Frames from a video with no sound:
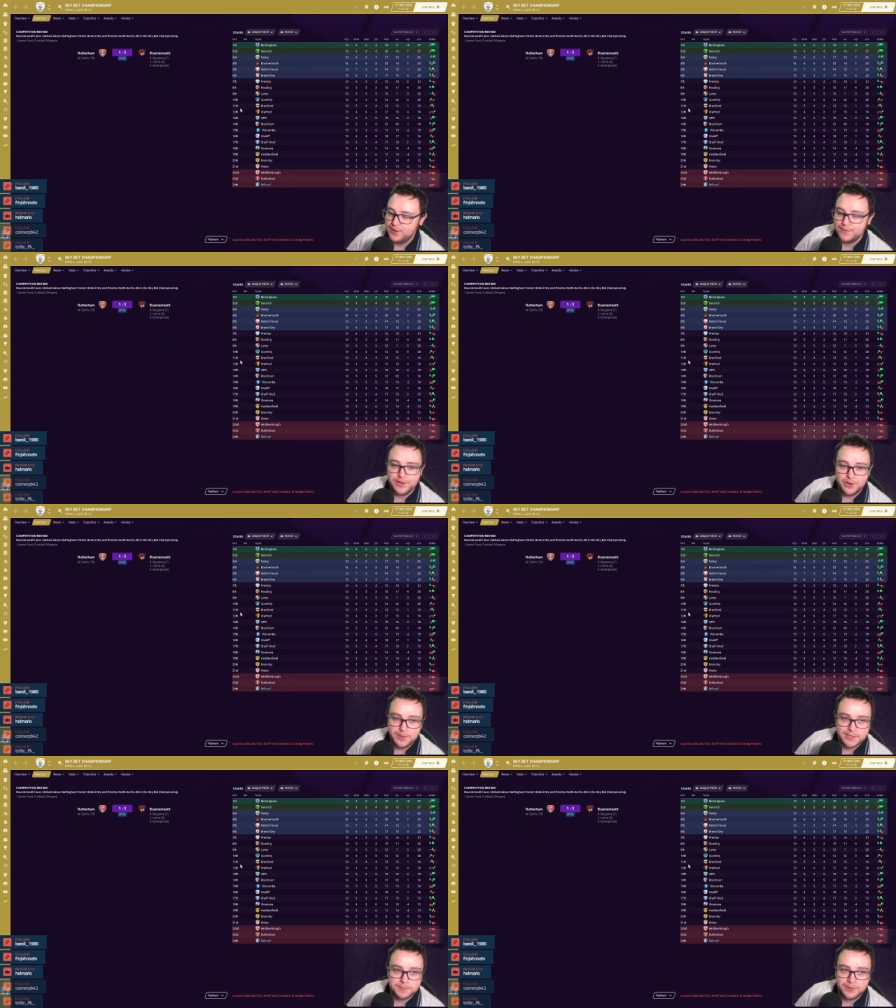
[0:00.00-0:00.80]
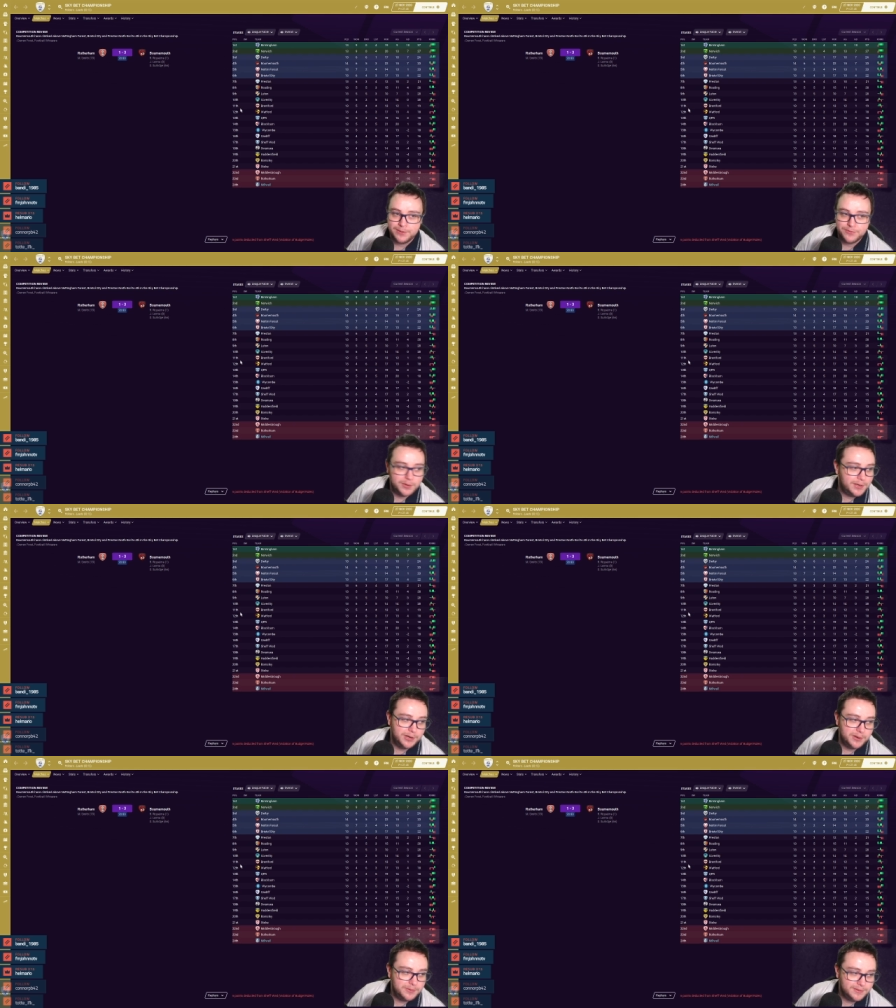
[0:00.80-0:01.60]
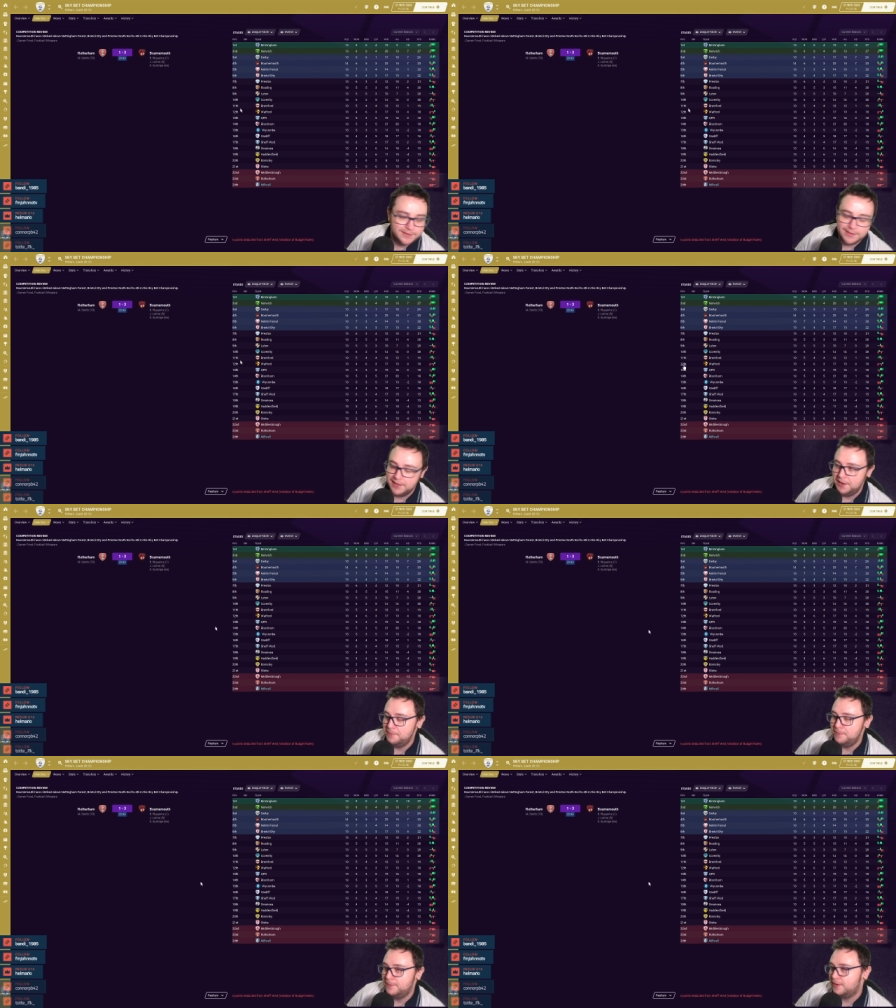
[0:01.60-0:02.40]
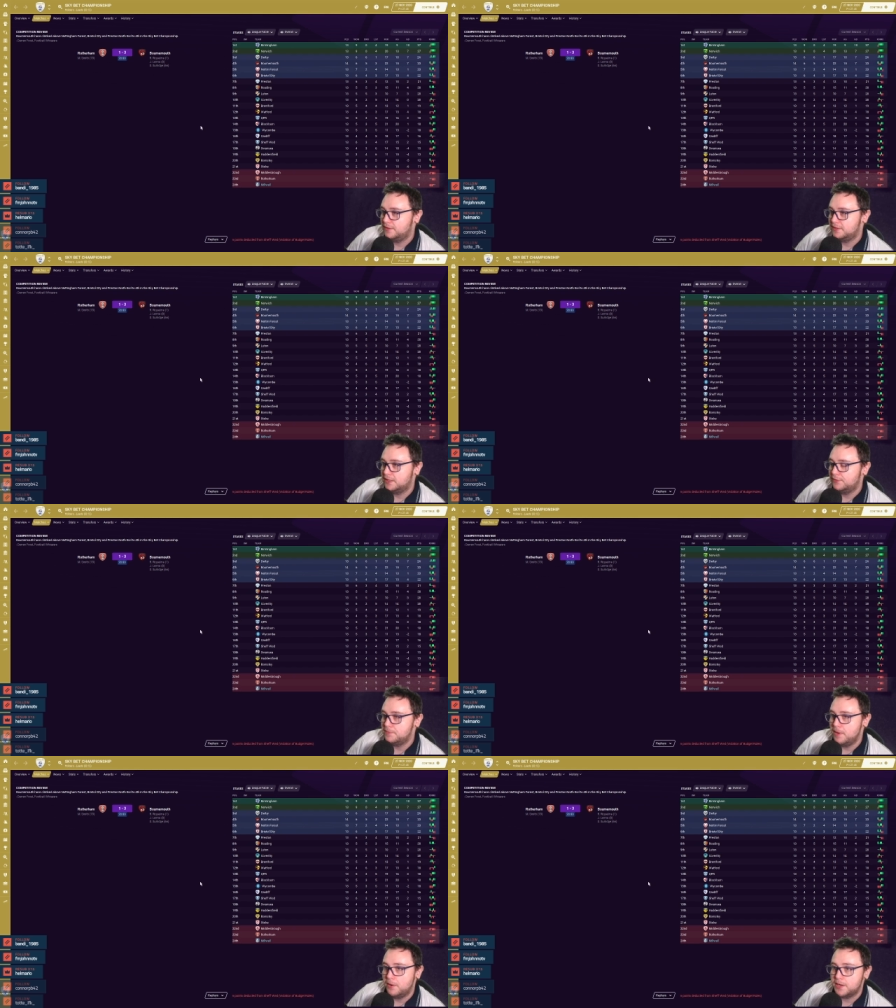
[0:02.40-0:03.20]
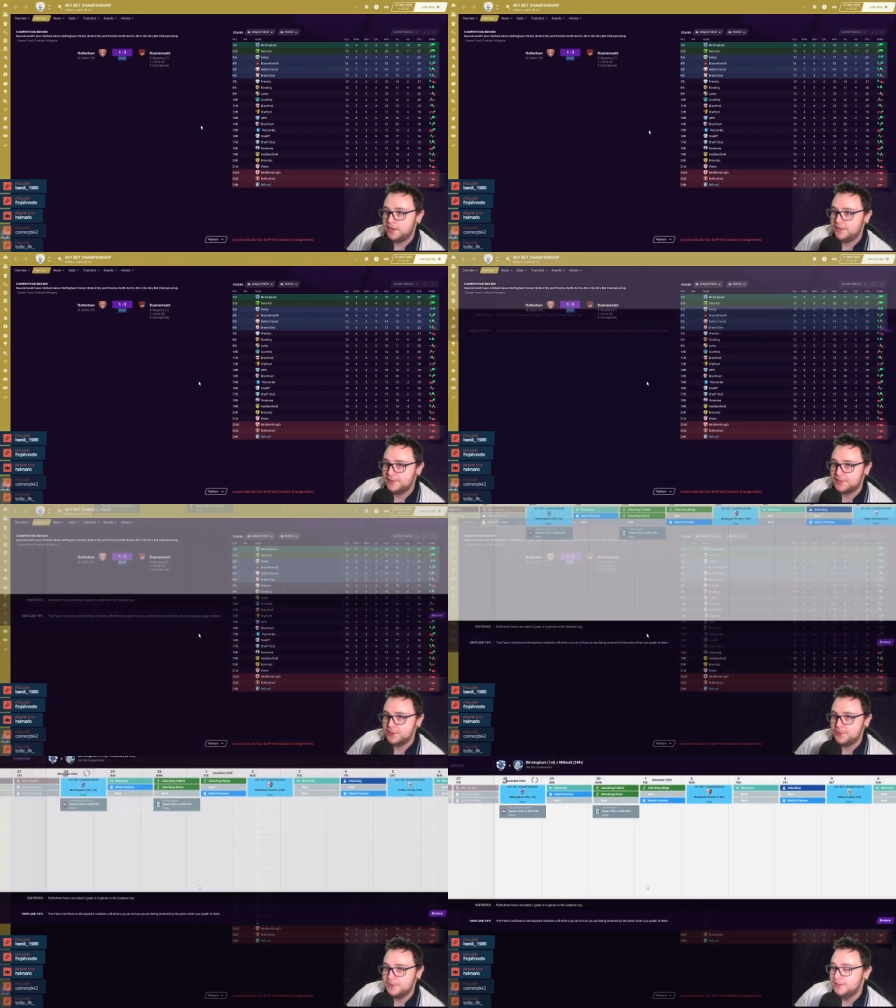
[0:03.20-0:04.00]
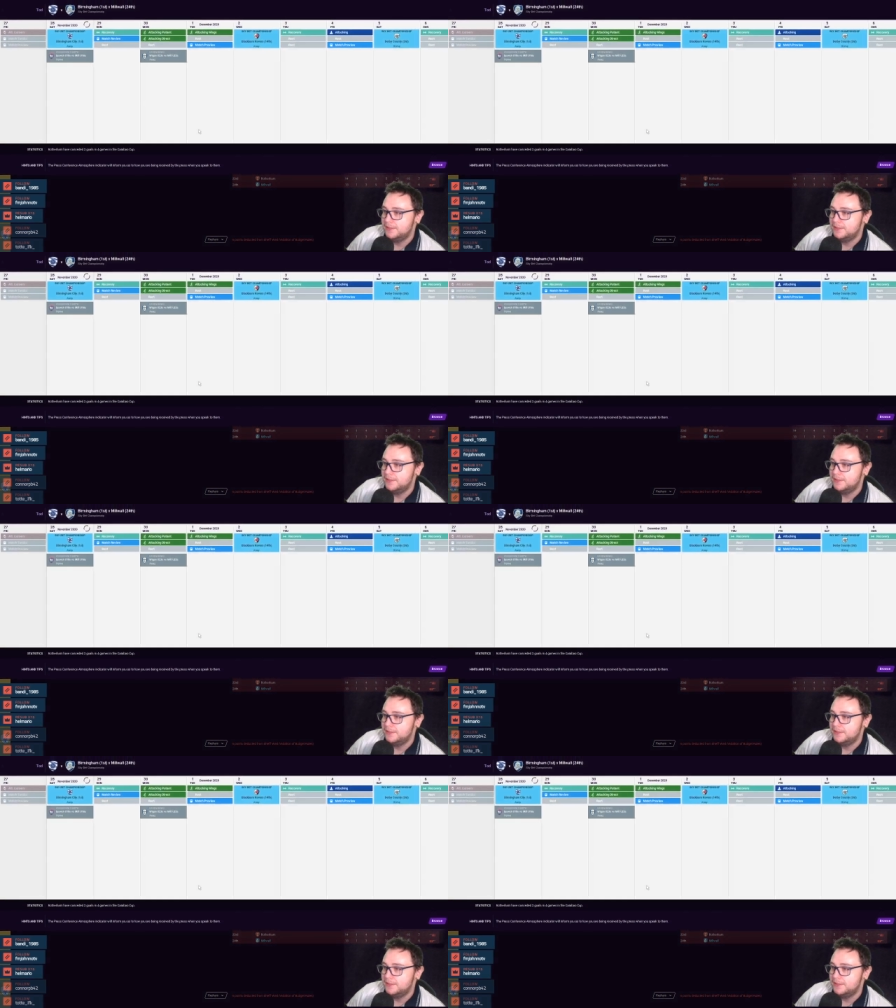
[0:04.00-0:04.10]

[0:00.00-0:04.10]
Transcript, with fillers: you haven't noticed, by the way, if you are new, um, I live in America, so